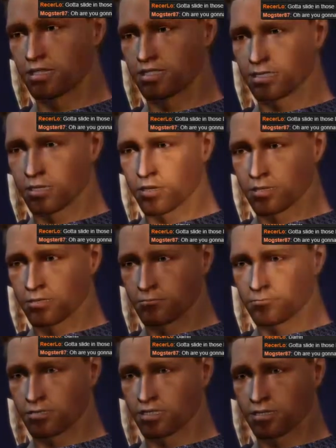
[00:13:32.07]
I trained
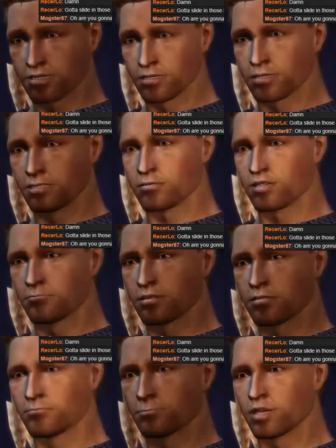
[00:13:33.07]
for many years to
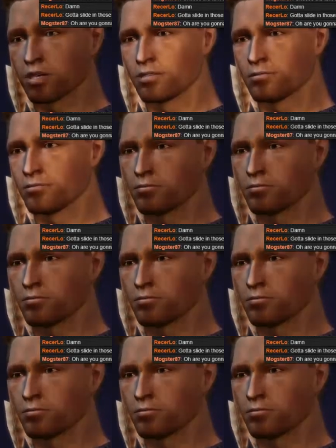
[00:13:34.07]
become a Templar.